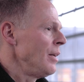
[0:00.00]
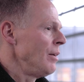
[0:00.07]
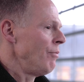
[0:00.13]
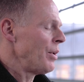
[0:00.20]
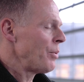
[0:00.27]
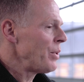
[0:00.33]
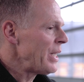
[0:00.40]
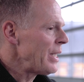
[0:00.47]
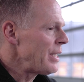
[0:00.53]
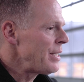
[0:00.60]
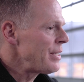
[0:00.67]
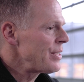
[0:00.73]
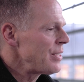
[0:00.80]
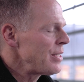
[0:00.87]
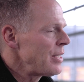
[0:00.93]
a very
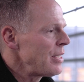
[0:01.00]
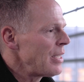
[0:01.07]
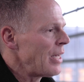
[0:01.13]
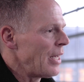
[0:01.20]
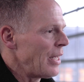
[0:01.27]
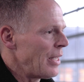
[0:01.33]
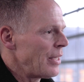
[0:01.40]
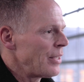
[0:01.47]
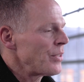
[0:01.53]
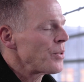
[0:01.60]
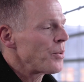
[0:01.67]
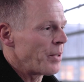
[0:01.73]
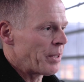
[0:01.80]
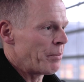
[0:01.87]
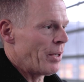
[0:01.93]
easy and
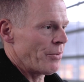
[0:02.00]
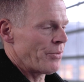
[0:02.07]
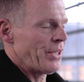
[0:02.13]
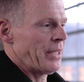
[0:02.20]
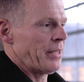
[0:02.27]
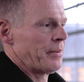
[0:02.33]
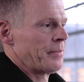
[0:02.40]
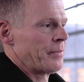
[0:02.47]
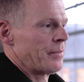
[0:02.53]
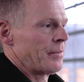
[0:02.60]
quick mounting.